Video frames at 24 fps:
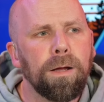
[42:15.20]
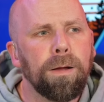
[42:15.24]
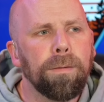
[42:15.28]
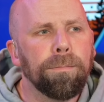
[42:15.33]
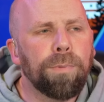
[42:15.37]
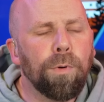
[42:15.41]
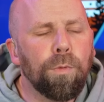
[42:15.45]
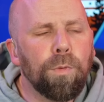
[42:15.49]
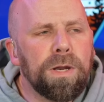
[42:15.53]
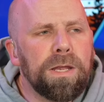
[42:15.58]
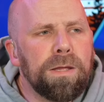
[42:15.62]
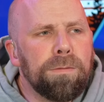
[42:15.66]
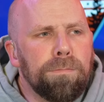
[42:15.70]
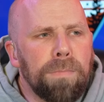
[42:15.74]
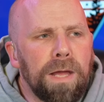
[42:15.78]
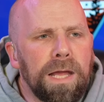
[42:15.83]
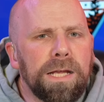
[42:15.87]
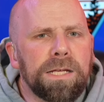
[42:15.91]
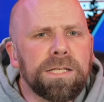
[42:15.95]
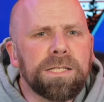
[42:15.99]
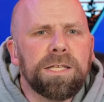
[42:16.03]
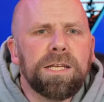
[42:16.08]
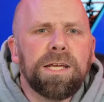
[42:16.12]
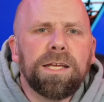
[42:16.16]
But when he
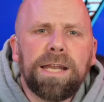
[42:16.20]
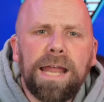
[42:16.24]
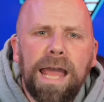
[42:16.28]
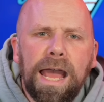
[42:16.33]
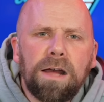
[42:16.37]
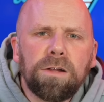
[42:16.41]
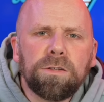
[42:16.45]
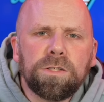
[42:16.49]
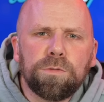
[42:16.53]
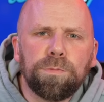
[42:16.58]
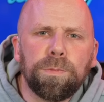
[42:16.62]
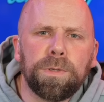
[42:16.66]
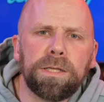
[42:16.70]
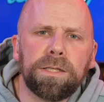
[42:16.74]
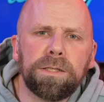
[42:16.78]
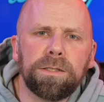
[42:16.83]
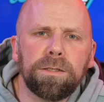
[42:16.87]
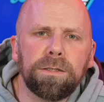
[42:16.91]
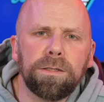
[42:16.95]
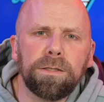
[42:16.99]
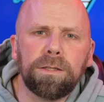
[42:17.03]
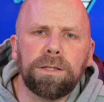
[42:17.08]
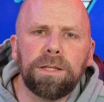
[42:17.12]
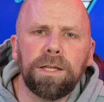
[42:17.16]
makes the announcement
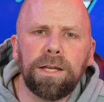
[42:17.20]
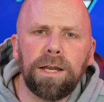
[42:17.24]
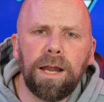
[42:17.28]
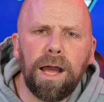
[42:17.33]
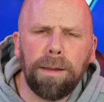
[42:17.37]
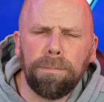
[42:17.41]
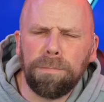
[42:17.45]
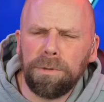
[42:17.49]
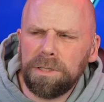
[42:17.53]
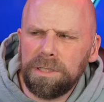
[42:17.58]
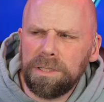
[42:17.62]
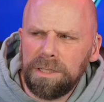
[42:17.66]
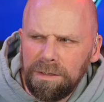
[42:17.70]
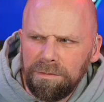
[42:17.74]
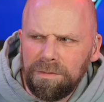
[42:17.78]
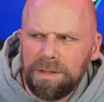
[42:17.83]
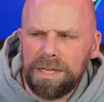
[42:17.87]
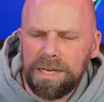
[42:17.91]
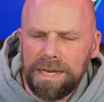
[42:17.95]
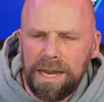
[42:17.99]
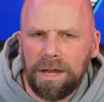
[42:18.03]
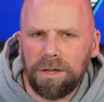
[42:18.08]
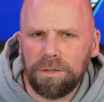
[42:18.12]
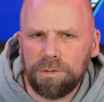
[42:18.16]
that, I believe the
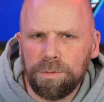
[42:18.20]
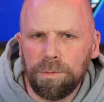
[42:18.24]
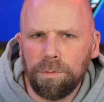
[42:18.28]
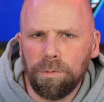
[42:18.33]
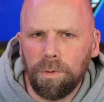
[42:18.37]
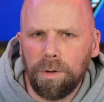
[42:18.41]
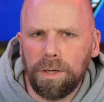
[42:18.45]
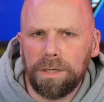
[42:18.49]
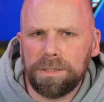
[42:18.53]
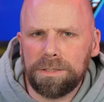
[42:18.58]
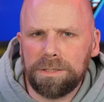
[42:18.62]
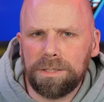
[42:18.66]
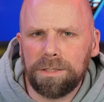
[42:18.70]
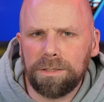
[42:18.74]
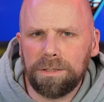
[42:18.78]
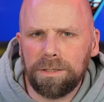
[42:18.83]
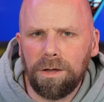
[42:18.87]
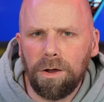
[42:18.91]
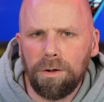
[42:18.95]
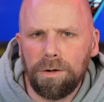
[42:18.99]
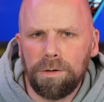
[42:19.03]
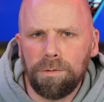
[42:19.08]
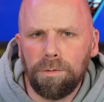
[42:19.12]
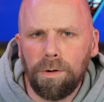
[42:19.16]
announcement was that
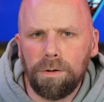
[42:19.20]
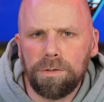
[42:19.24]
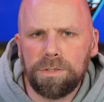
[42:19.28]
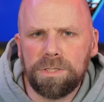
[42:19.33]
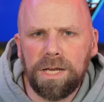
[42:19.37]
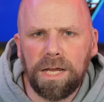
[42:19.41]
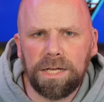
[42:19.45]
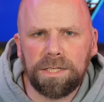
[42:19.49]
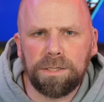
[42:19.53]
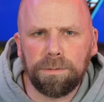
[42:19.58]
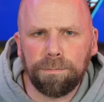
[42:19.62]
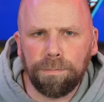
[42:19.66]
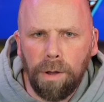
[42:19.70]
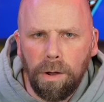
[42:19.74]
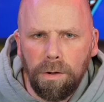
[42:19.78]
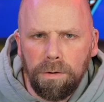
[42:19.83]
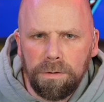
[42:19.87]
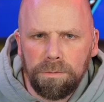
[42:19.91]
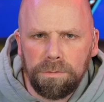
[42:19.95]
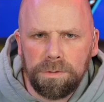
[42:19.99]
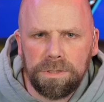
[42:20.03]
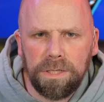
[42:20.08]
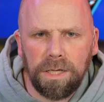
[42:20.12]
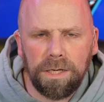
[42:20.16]
Cody Rhodes' next
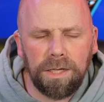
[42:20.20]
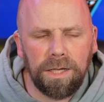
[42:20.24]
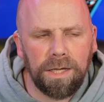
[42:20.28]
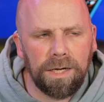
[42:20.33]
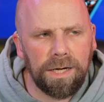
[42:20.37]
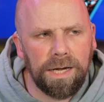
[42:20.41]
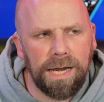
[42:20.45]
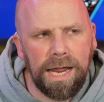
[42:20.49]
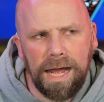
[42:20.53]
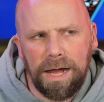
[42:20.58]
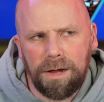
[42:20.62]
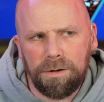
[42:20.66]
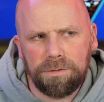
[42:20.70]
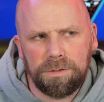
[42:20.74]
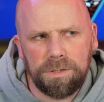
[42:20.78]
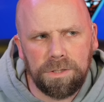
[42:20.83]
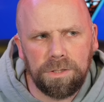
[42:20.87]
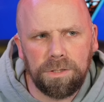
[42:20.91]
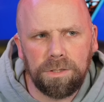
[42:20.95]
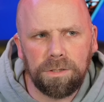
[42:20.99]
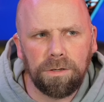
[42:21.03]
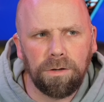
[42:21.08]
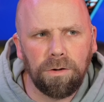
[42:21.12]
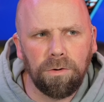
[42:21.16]
opponent was going to get
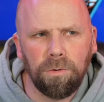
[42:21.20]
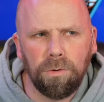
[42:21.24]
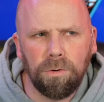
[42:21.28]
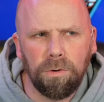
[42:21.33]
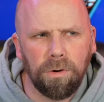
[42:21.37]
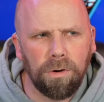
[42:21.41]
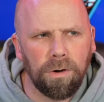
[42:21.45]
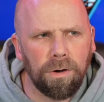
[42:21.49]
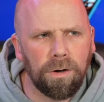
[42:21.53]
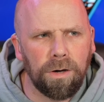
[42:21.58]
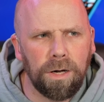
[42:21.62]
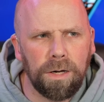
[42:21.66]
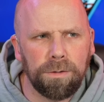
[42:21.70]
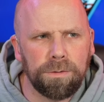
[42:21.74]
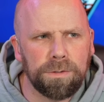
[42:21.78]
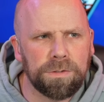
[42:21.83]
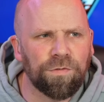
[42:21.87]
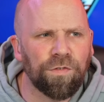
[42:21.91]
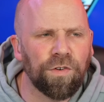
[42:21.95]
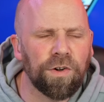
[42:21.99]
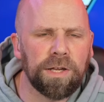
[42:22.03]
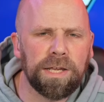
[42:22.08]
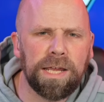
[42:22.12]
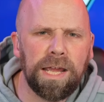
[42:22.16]
announced, or it was
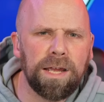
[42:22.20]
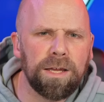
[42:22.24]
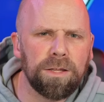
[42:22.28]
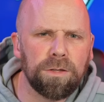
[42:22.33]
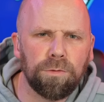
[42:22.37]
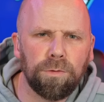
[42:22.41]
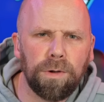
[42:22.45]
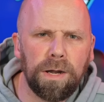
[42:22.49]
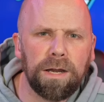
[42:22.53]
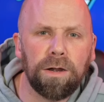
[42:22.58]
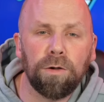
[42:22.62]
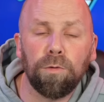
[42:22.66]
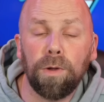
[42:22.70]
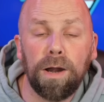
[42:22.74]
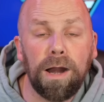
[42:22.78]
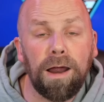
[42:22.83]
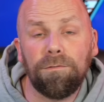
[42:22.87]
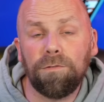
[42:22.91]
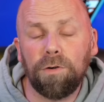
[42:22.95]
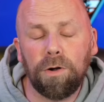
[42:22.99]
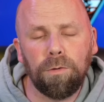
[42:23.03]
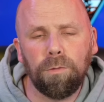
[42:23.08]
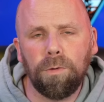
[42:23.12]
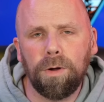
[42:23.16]
for King of the Ring or
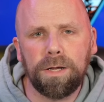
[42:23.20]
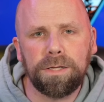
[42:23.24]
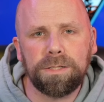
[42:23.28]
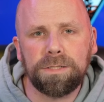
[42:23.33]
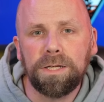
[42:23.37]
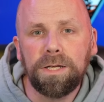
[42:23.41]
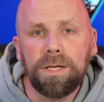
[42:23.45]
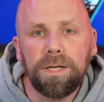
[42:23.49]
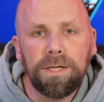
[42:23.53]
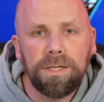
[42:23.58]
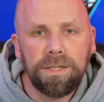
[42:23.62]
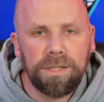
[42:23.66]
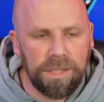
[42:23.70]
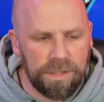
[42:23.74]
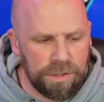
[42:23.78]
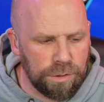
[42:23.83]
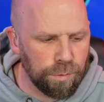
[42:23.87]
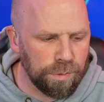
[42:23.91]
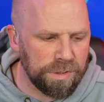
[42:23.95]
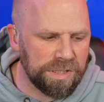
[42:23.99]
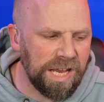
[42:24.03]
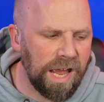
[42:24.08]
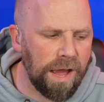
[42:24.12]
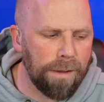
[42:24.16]
whatever it was. This is
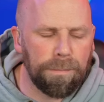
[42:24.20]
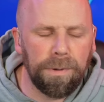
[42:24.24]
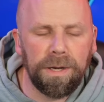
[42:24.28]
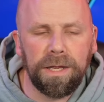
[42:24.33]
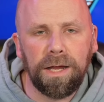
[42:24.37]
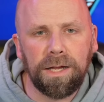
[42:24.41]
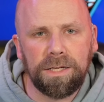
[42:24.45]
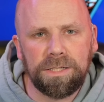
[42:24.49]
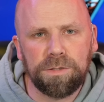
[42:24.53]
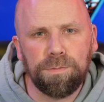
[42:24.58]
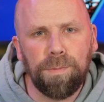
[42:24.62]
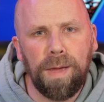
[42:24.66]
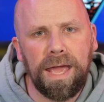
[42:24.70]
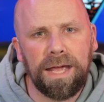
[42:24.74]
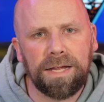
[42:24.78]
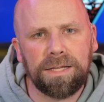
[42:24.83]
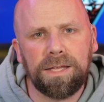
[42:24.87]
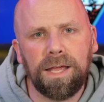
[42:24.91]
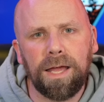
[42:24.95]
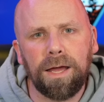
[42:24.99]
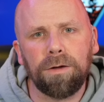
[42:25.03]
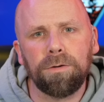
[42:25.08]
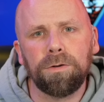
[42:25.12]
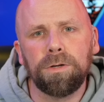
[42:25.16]
what's happening on
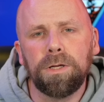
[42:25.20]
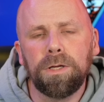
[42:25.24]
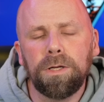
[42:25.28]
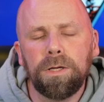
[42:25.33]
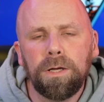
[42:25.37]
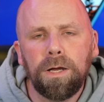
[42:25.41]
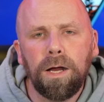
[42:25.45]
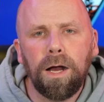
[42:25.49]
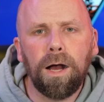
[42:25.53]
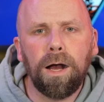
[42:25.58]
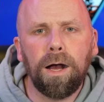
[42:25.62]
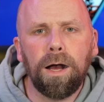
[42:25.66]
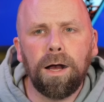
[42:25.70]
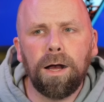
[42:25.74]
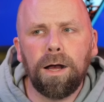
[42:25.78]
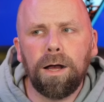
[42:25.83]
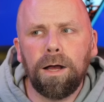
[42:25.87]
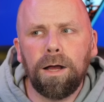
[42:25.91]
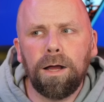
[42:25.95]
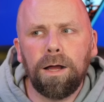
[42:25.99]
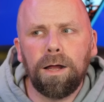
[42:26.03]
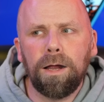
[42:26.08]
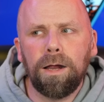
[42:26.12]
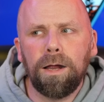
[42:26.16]
SmackDown.
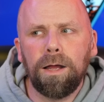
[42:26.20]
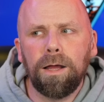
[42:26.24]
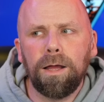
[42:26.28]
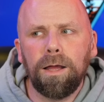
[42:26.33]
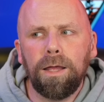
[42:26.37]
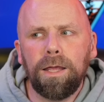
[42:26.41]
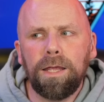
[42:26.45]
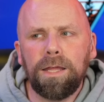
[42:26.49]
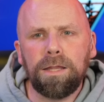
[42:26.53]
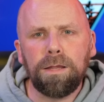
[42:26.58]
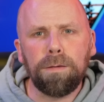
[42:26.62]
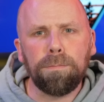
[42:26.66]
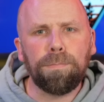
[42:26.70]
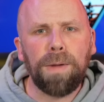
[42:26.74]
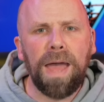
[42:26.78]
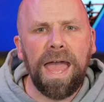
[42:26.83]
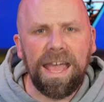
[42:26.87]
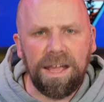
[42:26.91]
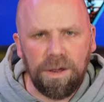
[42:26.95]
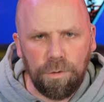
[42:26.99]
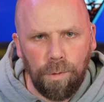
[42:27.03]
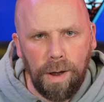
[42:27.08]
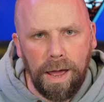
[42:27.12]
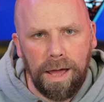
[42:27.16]
In the
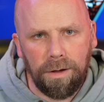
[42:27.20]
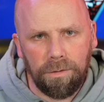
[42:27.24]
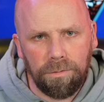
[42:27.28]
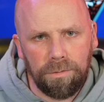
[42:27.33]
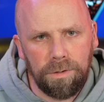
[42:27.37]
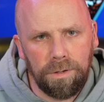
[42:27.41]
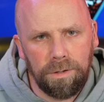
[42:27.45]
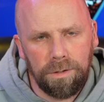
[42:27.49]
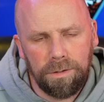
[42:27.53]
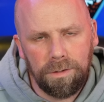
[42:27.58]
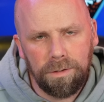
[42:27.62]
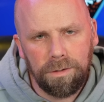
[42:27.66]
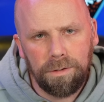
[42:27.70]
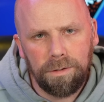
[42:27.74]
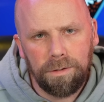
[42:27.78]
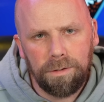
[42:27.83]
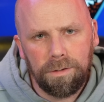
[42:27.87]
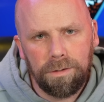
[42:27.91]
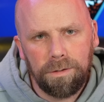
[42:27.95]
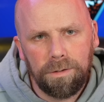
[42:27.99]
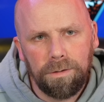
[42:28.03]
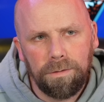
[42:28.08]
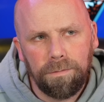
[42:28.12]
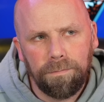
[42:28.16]
background
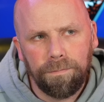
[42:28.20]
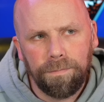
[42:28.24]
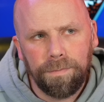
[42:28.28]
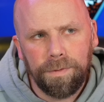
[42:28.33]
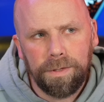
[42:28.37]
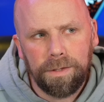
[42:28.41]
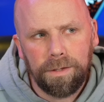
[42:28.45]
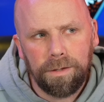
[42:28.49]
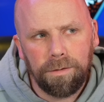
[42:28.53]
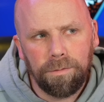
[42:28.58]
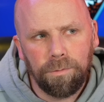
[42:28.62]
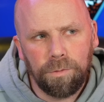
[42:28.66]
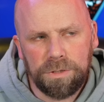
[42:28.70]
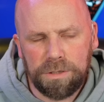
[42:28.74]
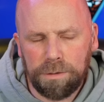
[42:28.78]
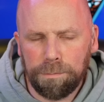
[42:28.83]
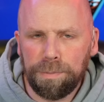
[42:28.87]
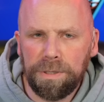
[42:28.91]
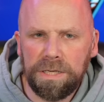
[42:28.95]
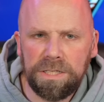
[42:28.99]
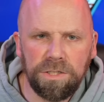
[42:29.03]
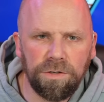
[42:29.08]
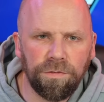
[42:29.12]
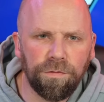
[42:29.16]
was a
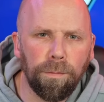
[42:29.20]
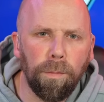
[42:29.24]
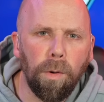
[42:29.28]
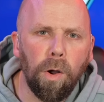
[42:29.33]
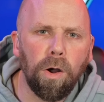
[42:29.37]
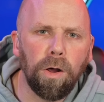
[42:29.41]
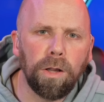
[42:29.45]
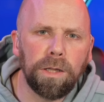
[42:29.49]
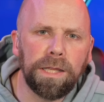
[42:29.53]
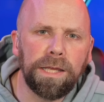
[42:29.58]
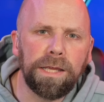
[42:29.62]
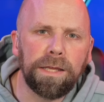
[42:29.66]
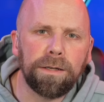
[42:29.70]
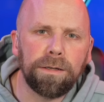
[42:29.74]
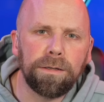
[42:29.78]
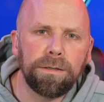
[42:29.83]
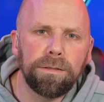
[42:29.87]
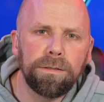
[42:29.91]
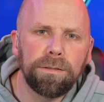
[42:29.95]
picture from All In.